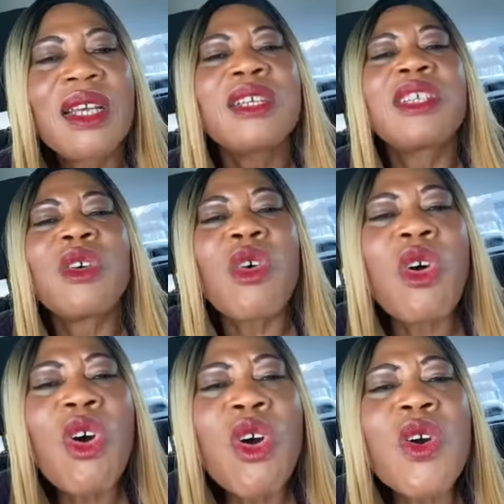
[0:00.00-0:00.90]
The
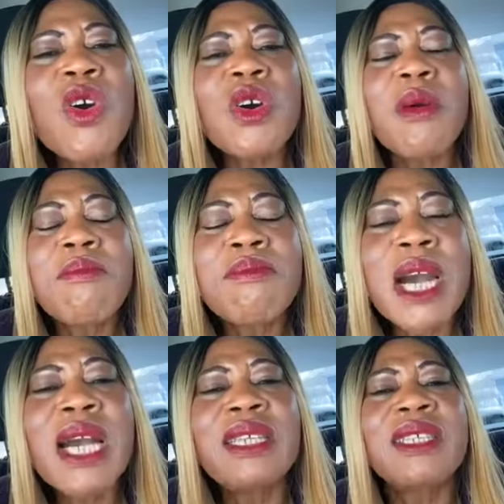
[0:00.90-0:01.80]
old
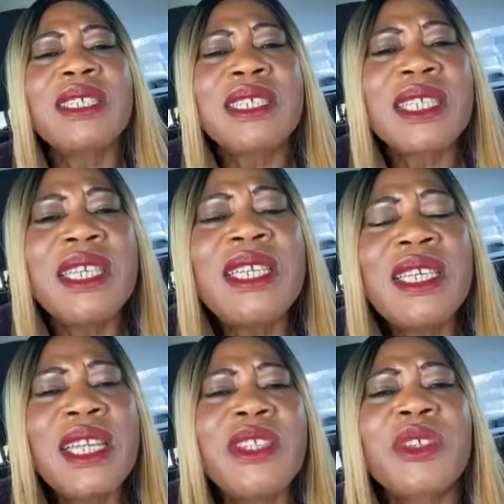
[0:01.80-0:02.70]
man, the
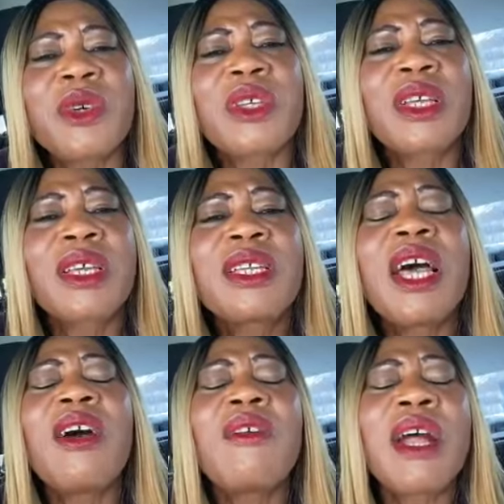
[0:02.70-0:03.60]
sin nature,
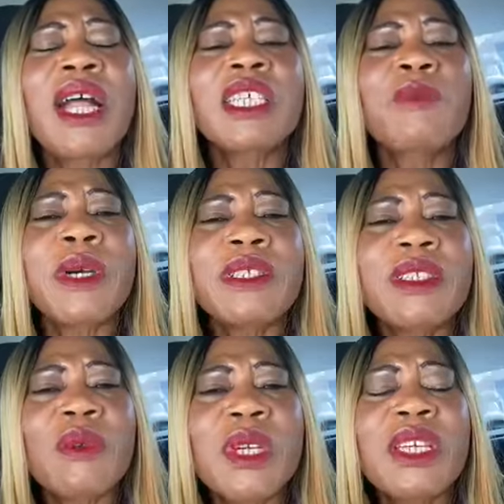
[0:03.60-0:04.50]
now has
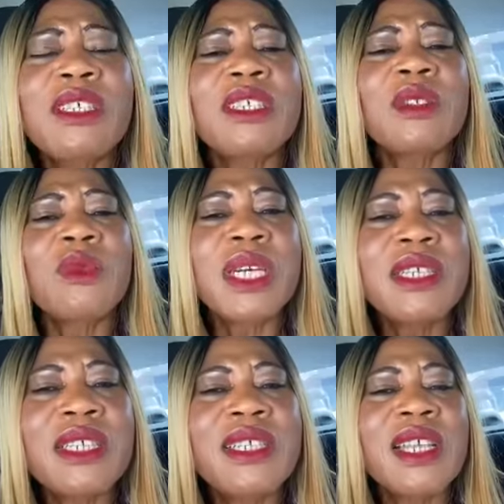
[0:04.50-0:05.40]
passed away. That is why it
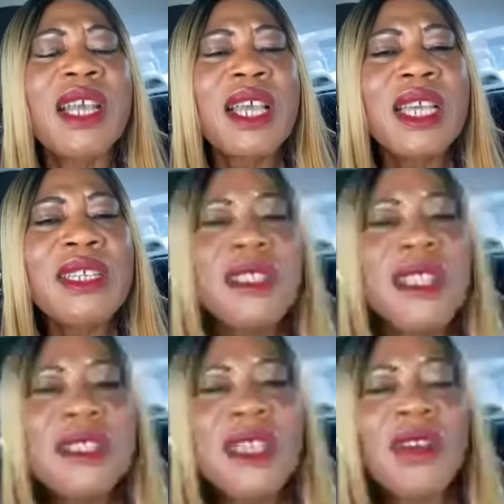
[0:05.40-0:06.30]
says in
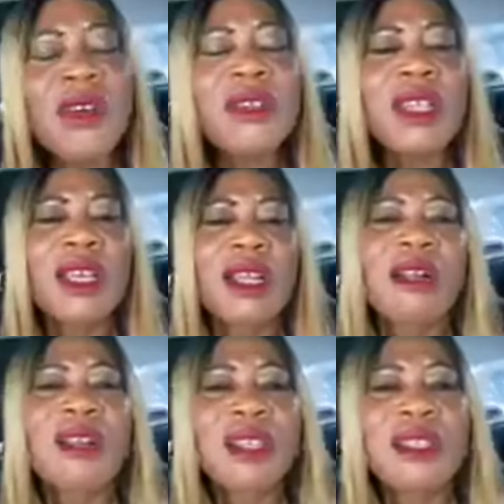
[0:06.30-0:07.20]
Second
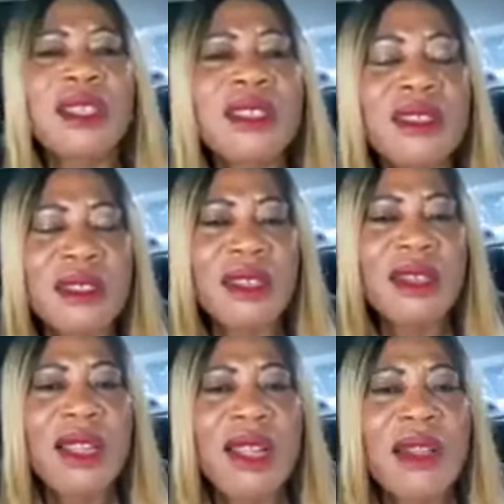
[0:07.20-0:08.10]
Corinthians
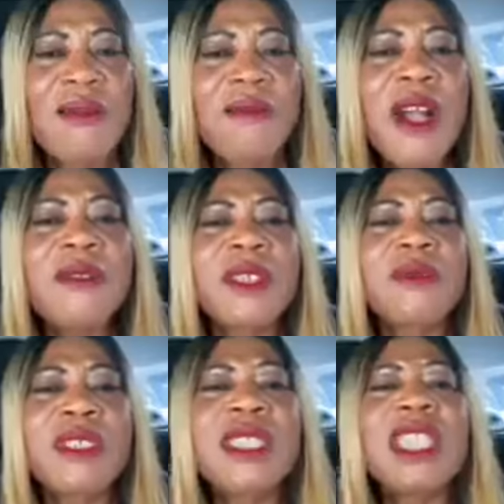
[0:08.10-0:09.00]

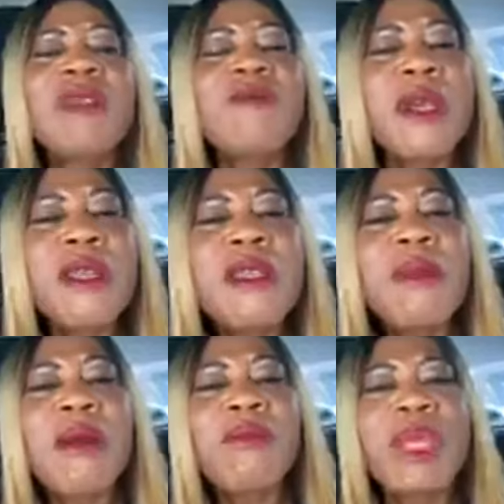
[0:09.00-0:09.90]
5.17, if any
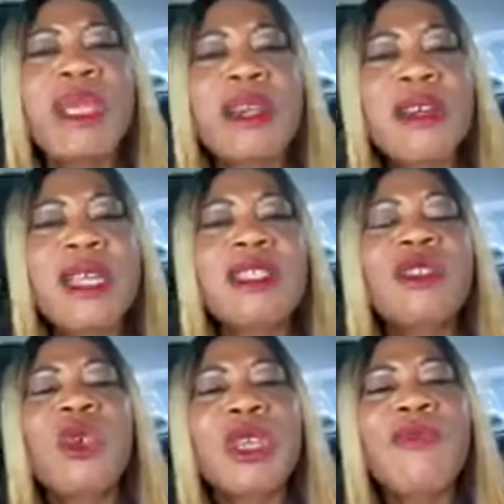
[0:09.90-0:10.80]
man be in Christ,
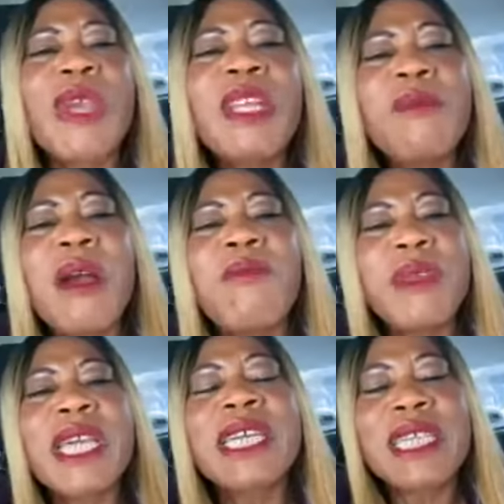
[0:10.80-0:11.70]
so if any man
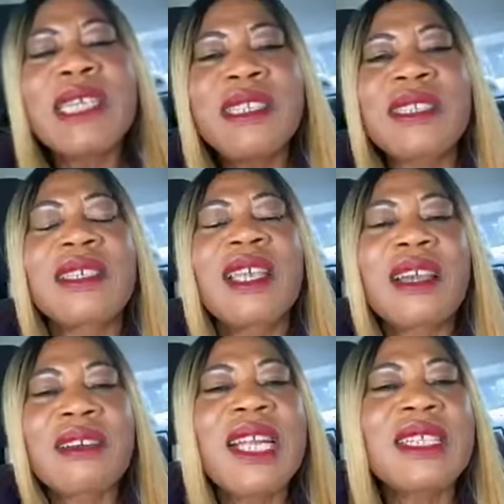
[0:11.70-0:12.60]
be created in
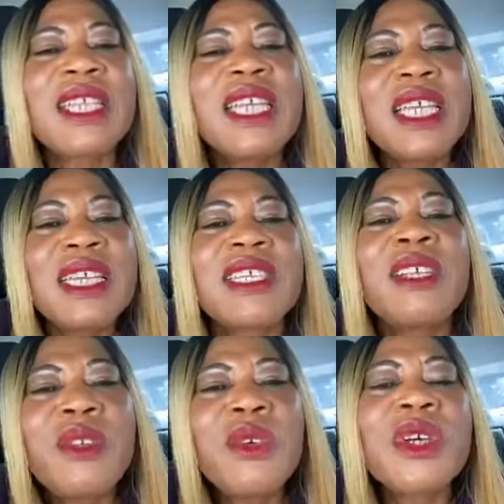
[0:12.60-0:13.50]
Christ, he is a
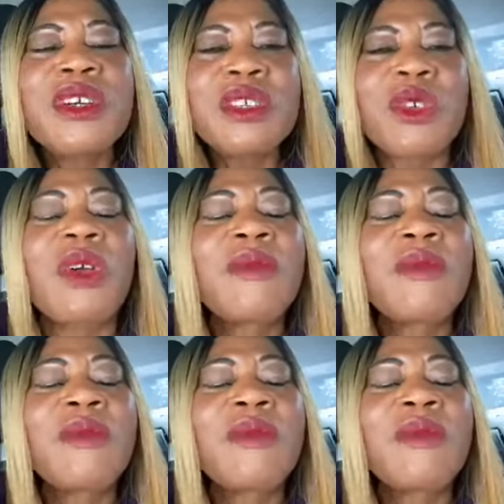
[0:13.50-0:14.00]
new creature.